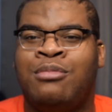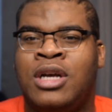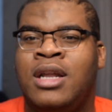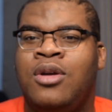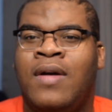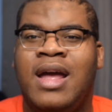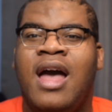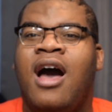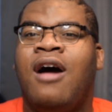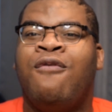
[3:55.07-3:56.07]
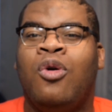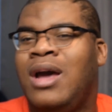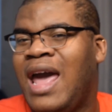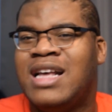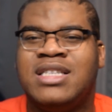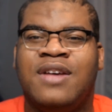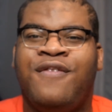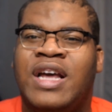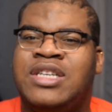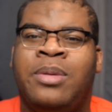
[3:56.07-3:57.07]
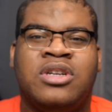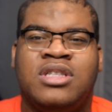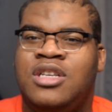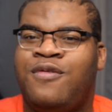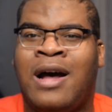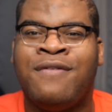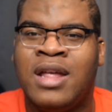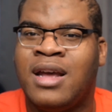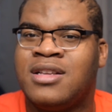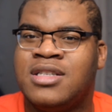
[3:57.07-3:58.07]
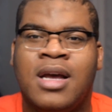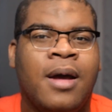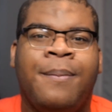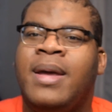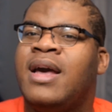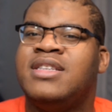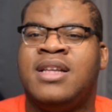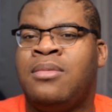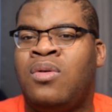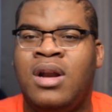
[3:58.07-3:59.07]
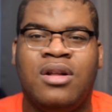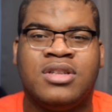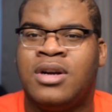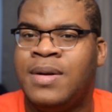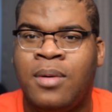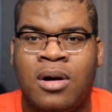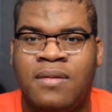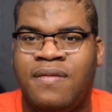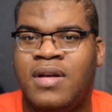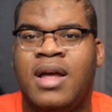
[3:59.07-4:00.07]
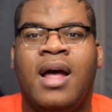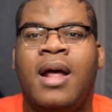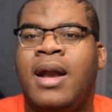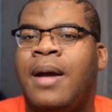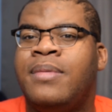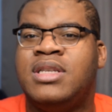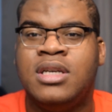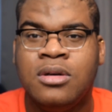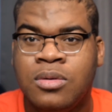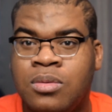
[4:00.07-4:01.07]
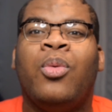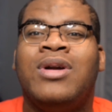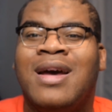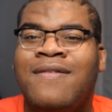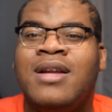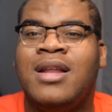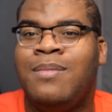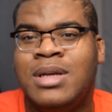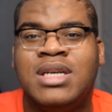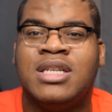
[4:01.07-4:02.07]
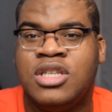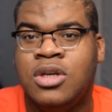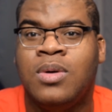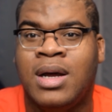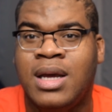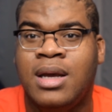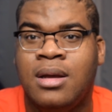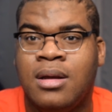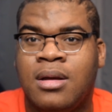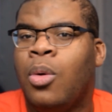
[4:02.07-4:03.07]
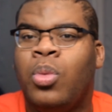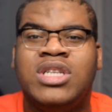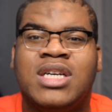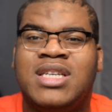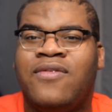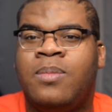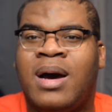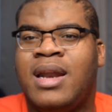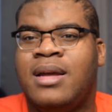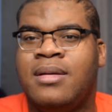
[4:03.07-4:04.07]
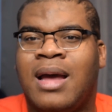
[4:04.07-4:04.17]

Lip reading: I'm telling you right. Avoid asking fashion majors these 5 things. Because number one, it'll turn them off. Number two, it will definitely be judging you, honey. We judge everybody.